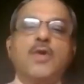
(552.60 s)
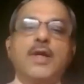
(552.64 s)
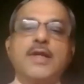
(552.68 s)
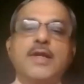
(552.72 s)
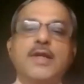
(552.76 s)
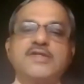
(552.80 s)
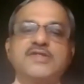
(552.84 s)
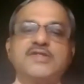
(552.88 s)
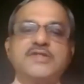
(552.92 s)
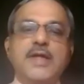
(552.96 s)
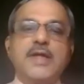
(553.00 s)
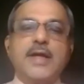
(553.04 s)
to
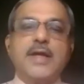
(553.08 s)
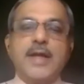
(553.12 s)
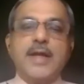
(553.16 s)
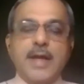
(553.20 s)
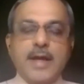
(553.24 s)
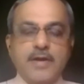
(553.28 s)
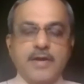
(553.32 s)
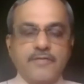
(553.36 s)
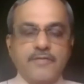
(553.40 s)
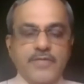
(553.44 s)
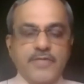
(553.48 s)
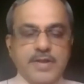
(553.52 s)

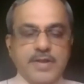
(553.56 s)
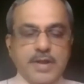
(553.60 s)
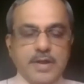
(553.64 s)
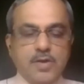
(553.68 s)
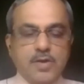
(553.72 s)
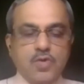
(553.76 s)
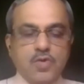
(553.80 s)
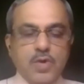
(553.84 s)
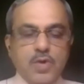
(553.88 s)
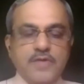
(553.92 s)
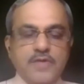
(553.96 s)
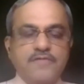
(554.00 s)
understand, and we
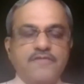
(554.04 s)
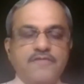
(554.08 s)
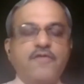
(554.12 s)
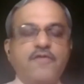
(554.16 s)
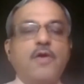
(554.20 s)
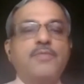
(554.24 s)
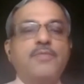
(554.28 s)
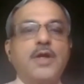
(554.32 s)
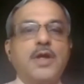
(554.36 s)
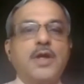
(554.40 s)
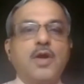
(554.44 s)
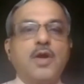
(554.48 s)
need to
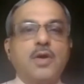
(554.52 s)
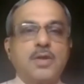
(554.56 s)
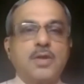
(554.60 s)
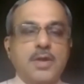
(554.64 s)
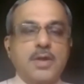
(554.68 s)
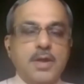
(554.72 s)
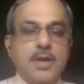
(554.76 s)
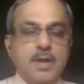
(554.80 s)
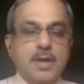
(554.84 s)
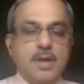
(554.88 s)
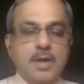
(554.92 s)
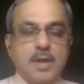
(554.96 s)
inform the
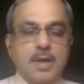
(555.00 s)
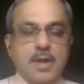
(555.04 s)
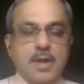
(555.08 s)
doctor